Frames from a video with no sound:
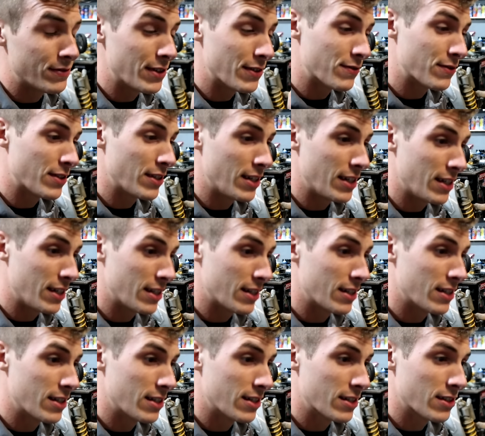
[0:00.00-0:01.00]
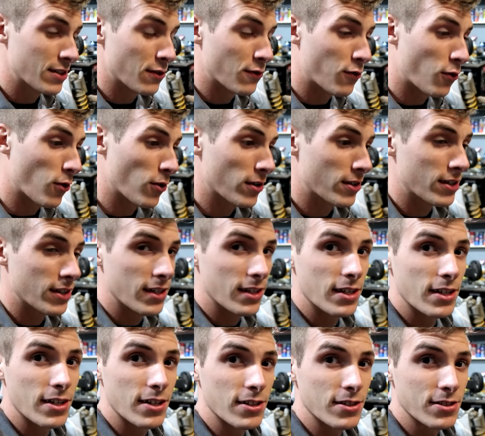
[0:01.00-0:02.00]
15 to
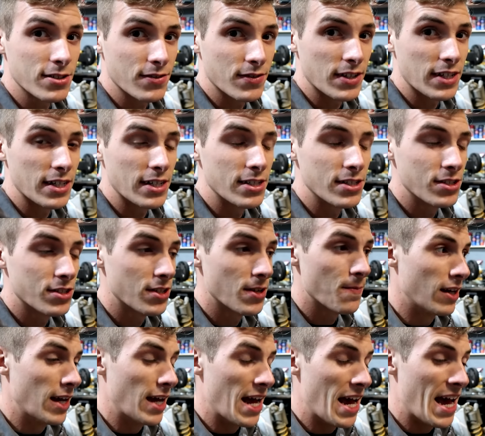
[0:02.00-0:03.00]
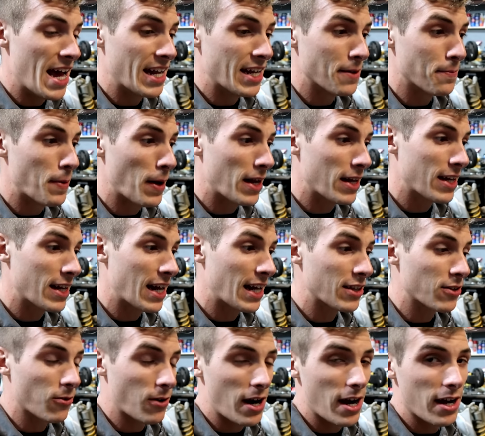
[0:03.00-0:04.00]
14 years of age, and depending on the